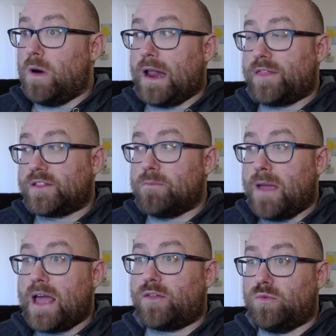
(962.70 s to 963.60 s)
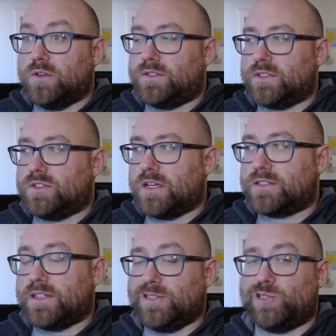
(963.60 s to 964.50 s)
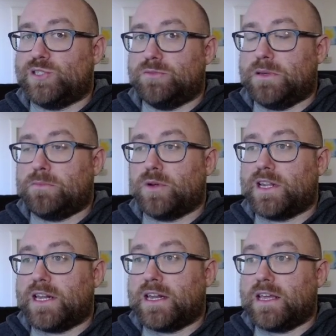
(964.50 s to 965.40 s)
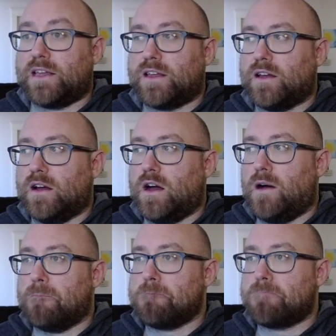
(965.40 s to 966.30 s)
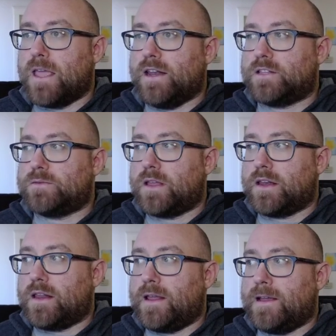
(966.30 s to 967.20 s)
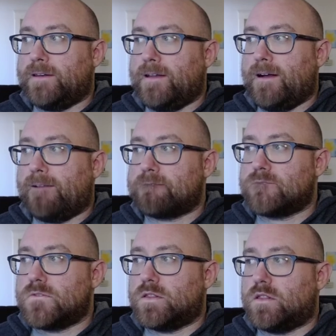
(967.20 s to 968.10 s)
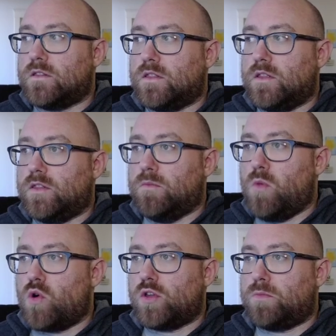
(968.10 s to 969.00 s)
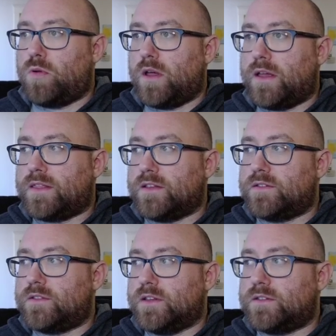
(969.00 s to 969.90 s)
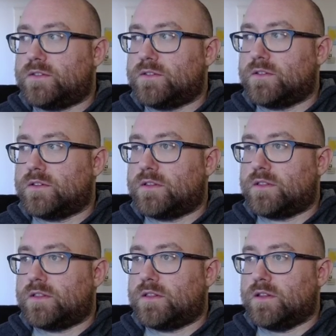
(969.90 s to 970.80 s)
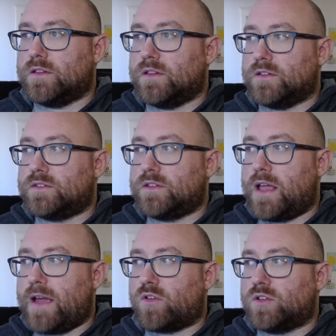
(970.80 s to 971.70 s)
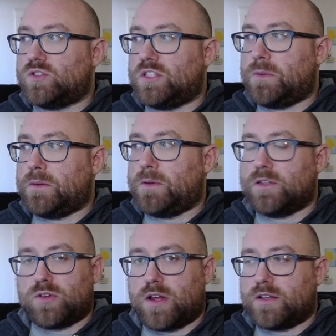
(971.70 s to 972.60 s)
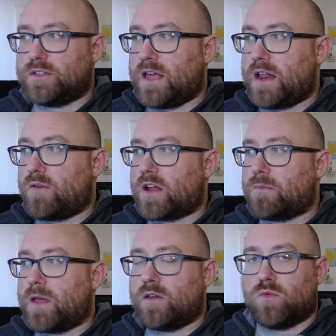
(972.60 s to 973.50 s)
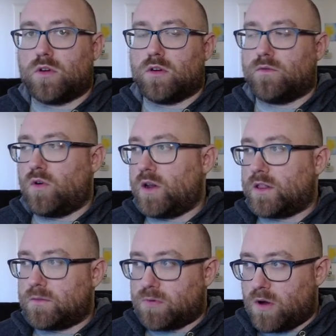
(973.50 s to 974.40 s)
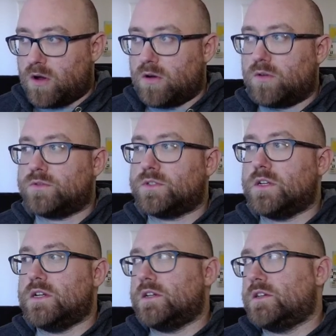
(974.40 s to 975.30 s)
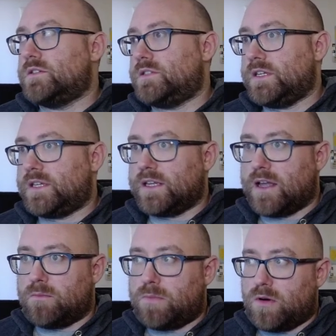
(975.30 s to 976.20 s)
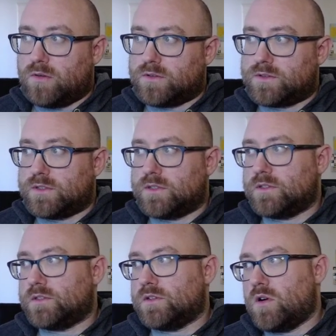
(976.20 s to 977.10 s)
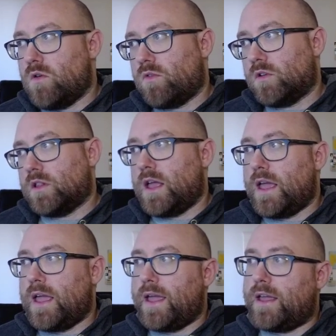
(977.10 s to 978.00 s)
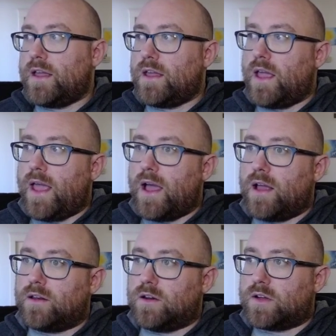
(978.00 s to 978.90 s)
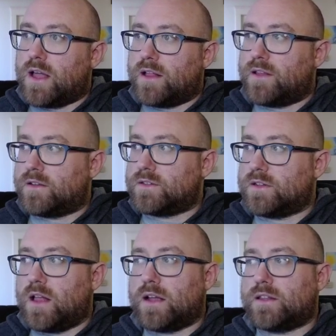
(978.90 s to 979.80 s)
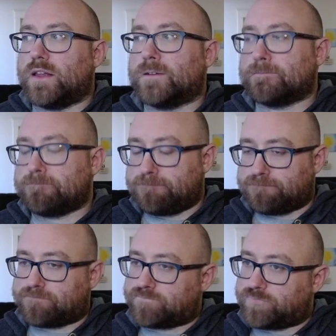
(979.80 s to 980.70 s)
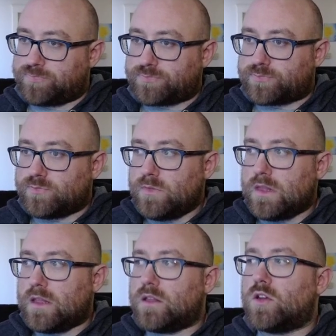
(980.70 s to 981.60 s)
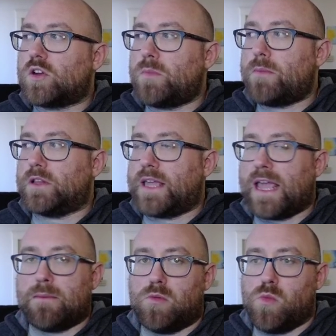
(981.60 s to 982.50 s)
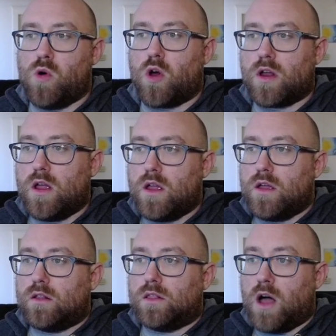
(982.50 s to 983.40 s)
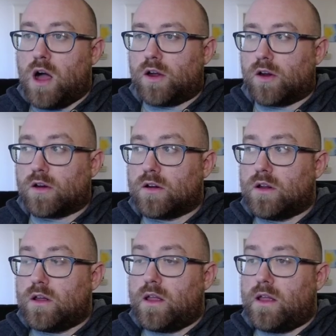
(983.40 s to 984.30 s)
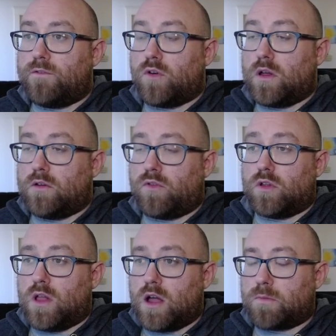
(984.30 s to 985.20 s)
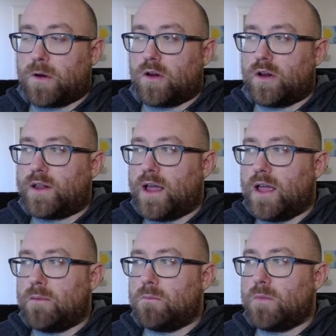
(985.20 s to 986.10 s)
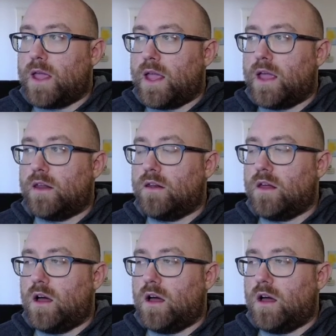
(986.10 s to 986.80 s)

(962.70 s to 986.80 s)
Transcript: I think the math would suggest that you should be pretty nitty. And the more you play like this average GPP strategy that I recommend, where you're avoiding the pros, seeking out bonuses and overlay, and contest selecting, you're going to be able to gamble more, longer, and for a longer period of time, and